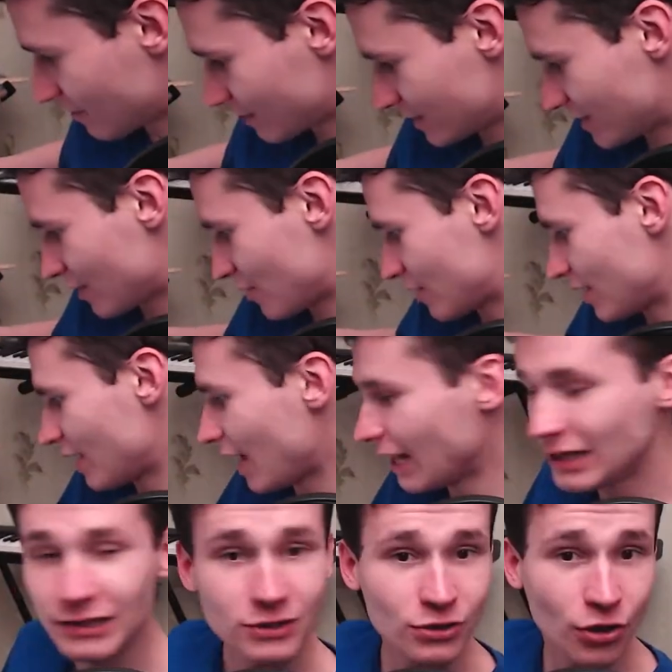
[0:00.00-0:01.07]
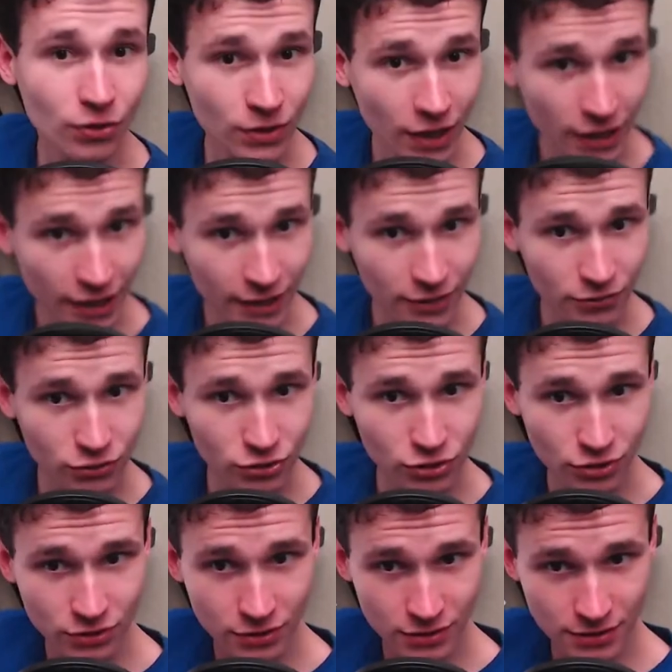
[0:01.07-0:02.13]
something Eltona language.
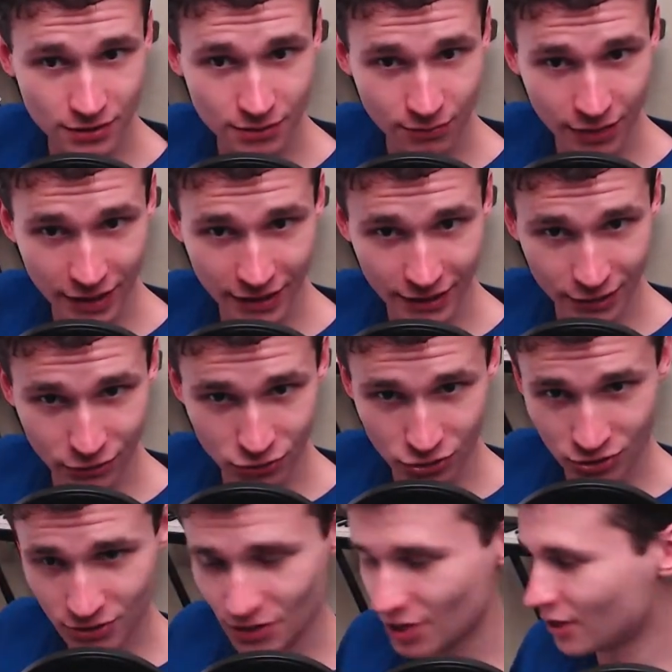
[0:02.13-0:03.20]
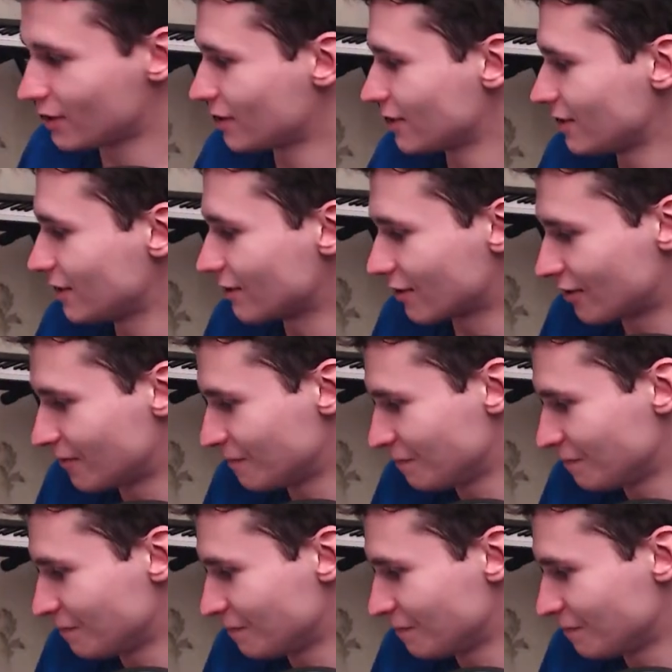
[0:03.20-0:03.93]
It is my languages. They are here